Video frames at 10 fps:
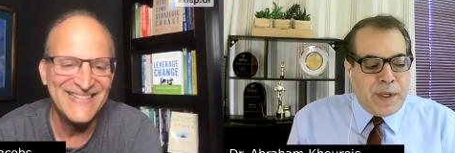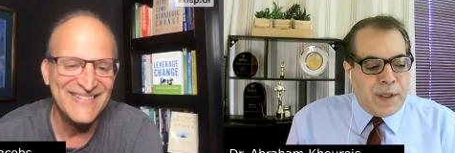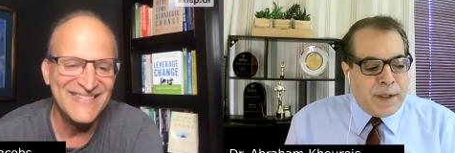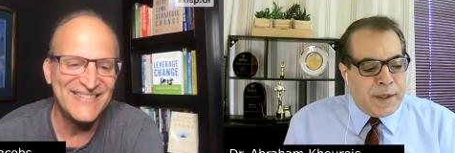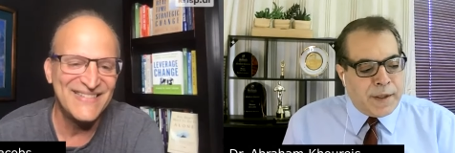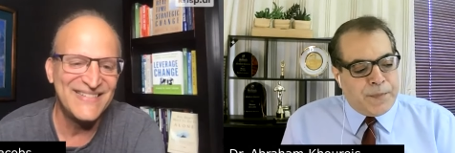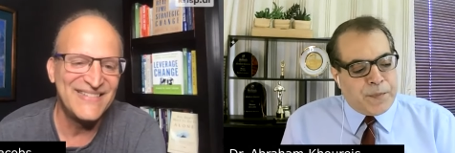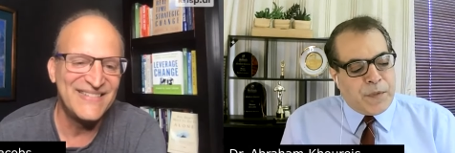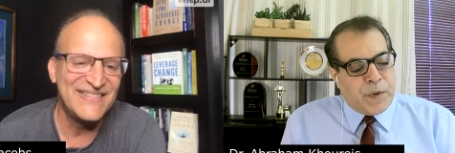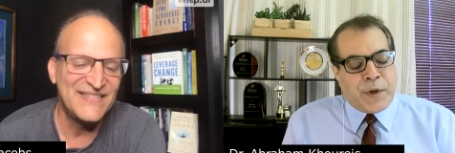Speaker 1: we deal in
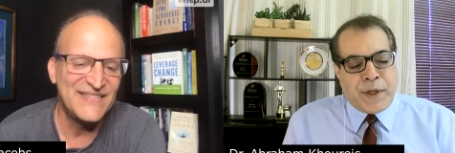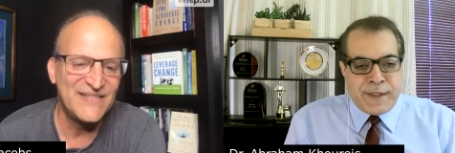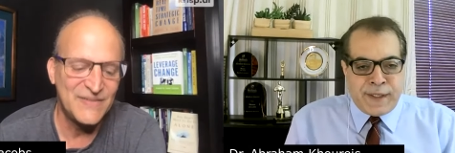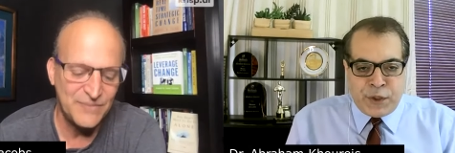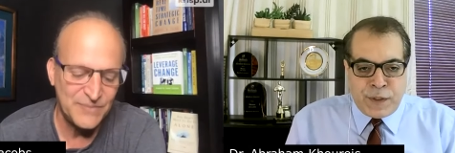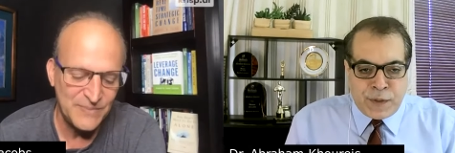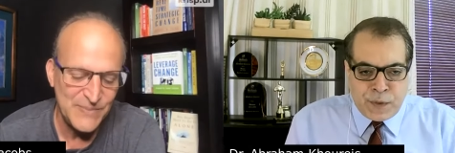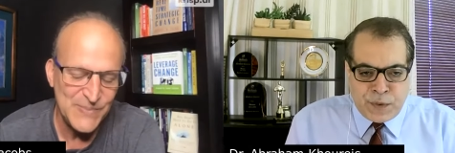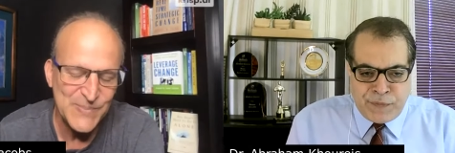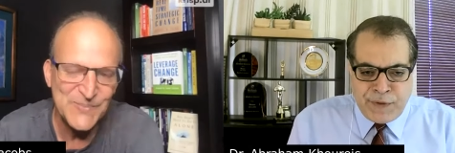organizations
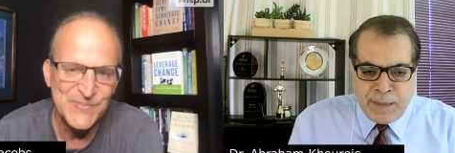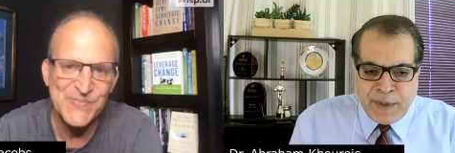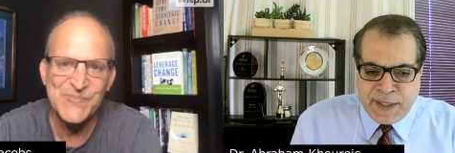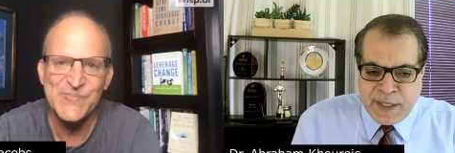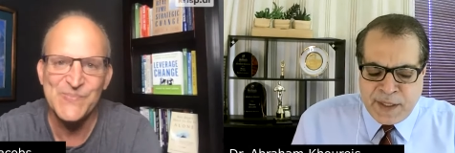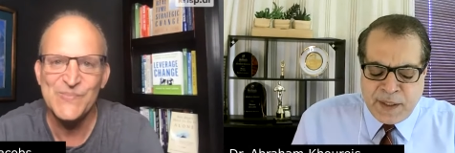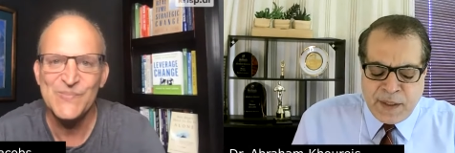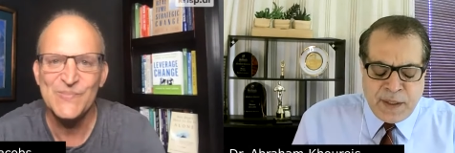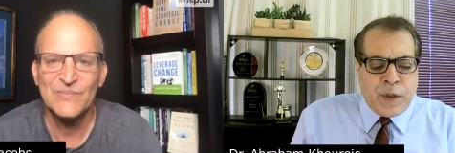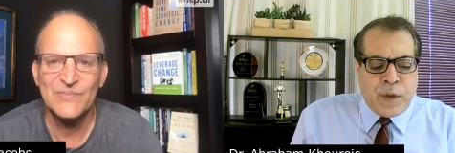or family setting
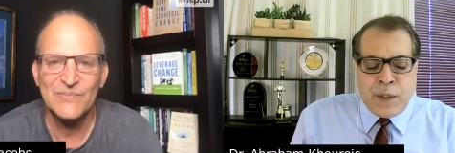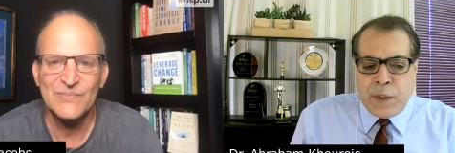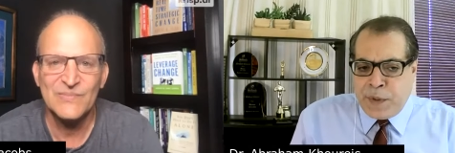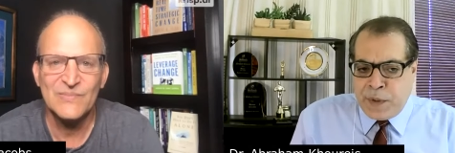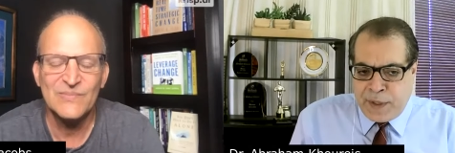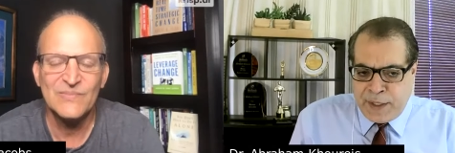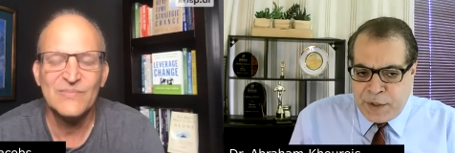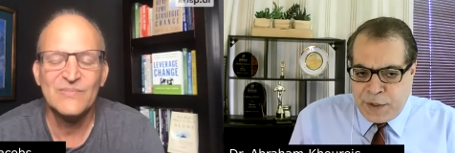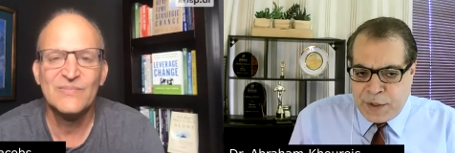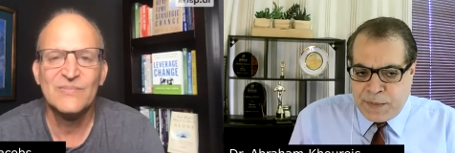you deal with the
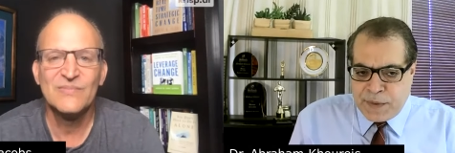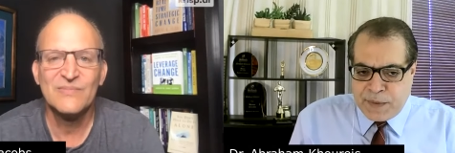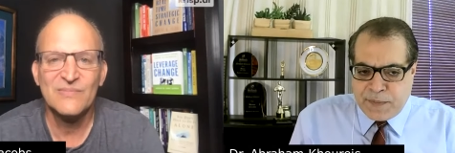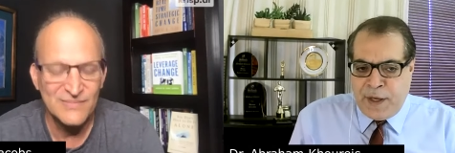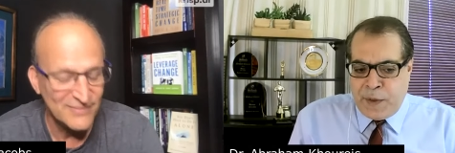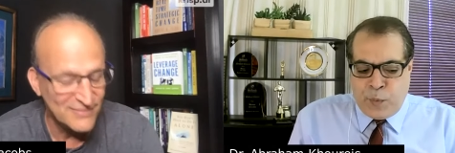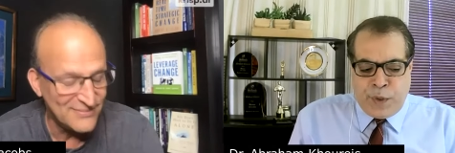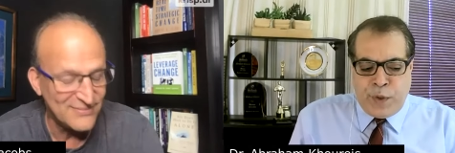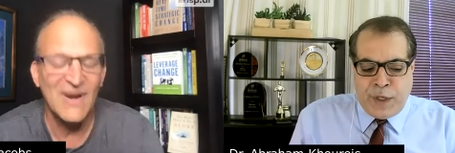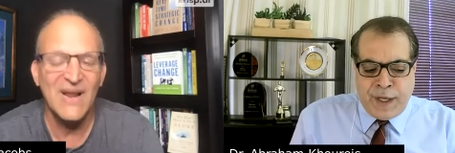relationships and
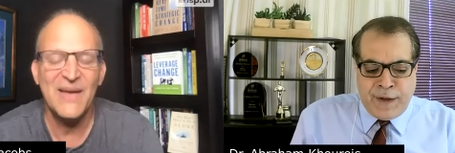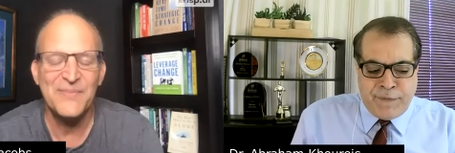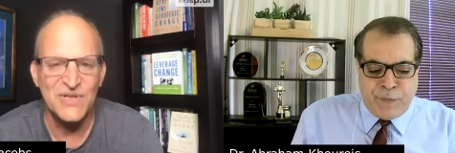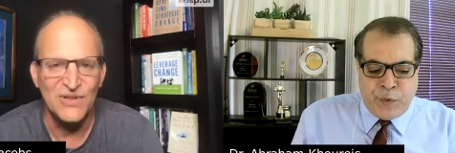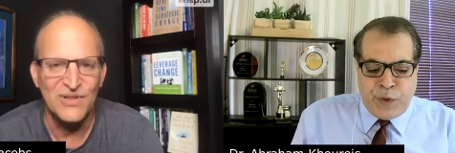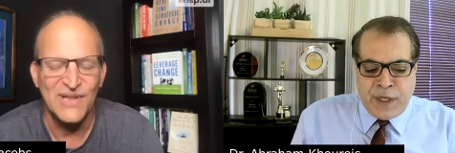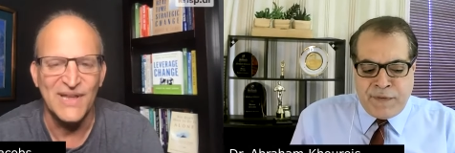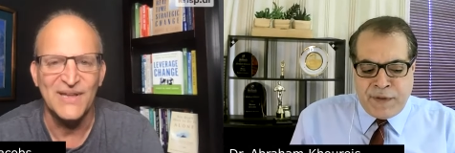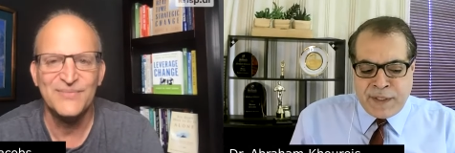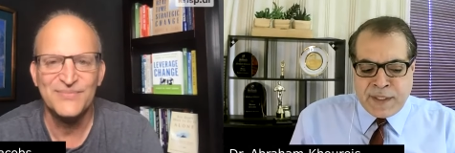Absolutely. when you have when you
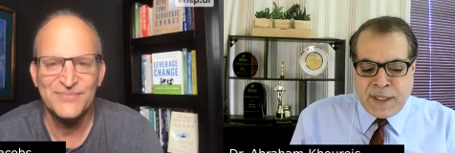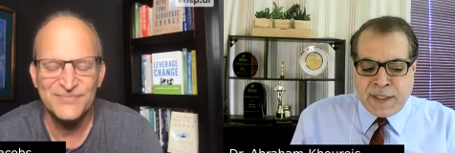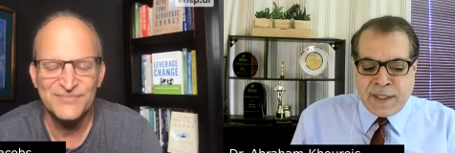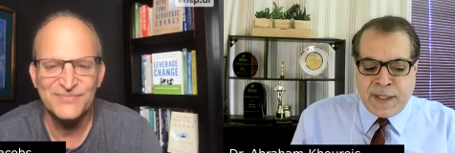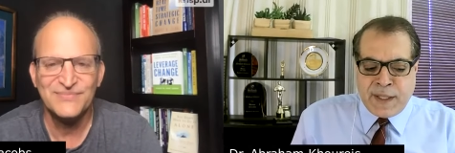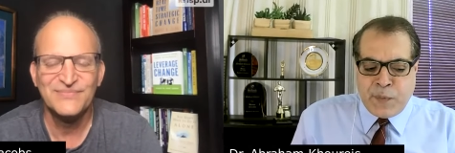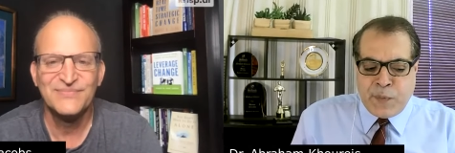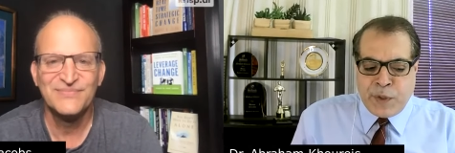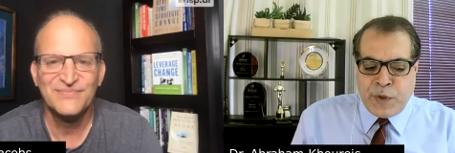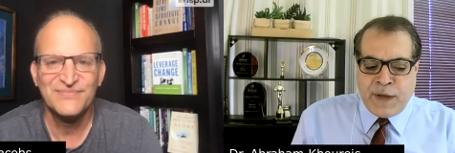have insights like
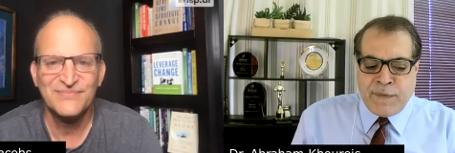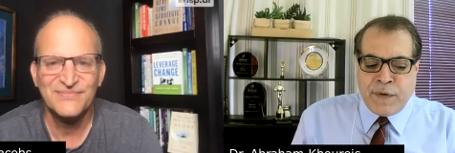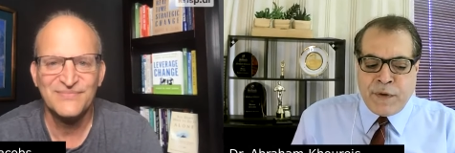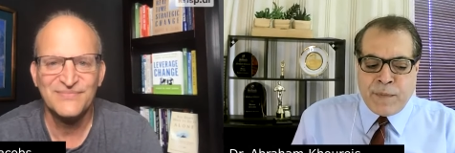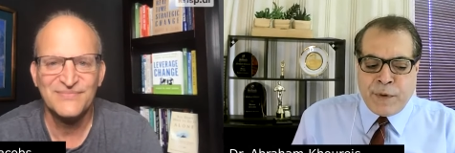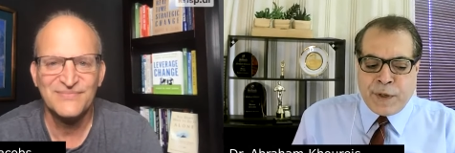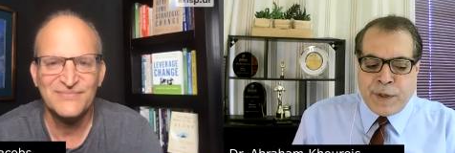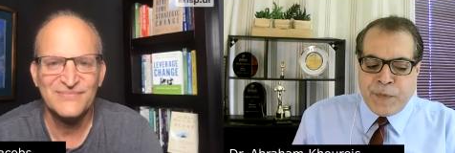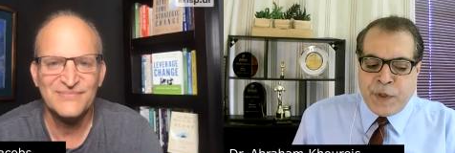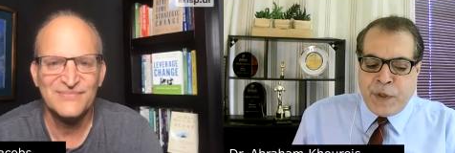what you have in your book
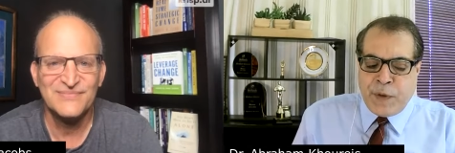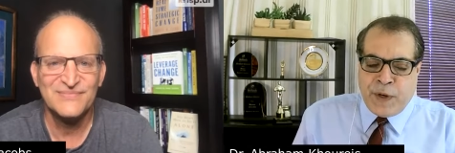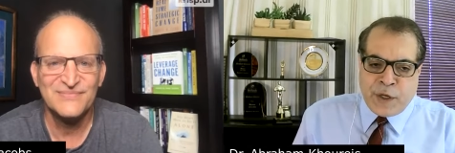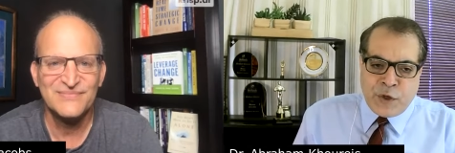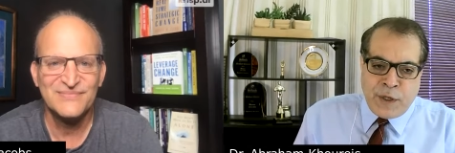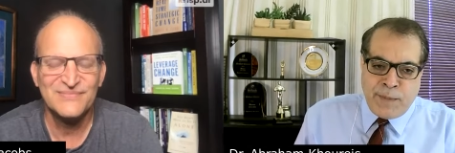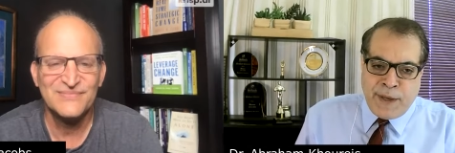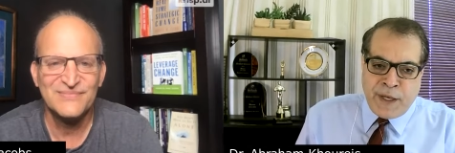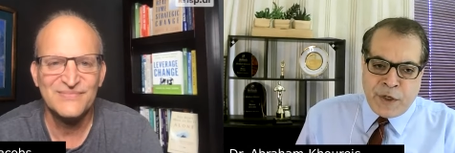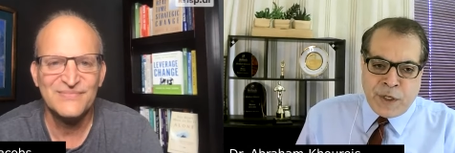you're actually
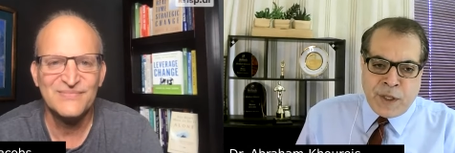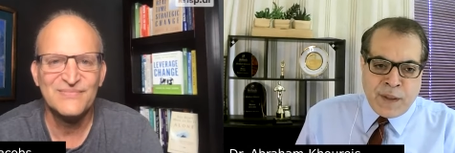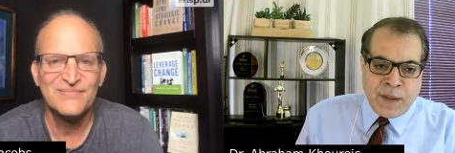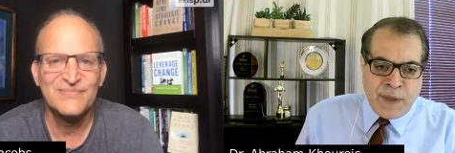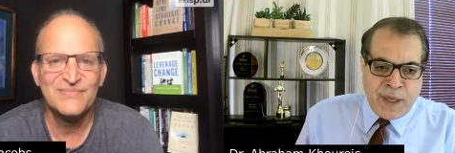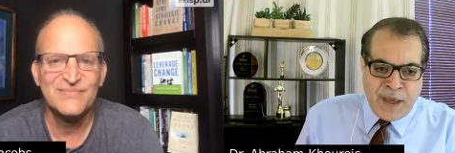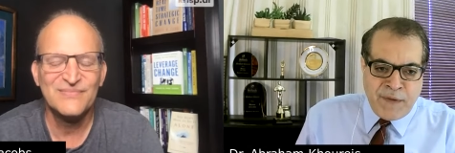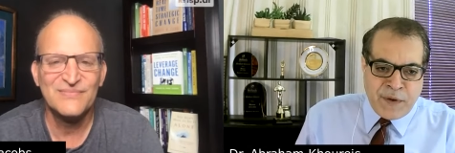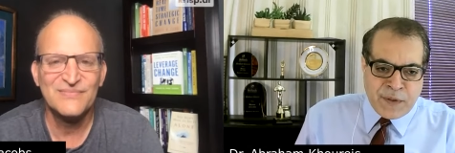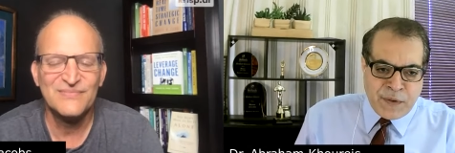managing the
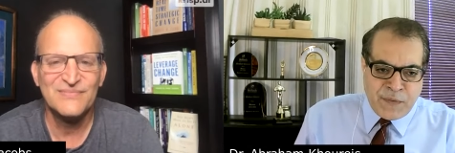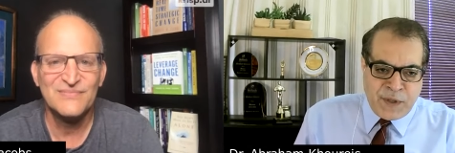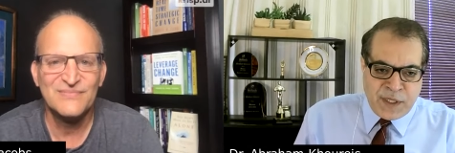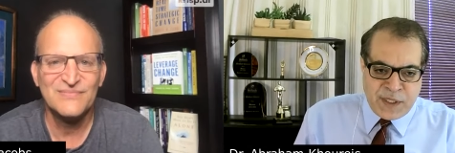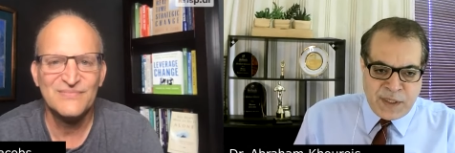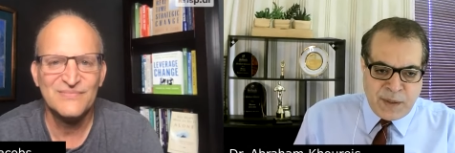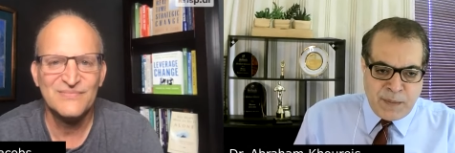behaviors of these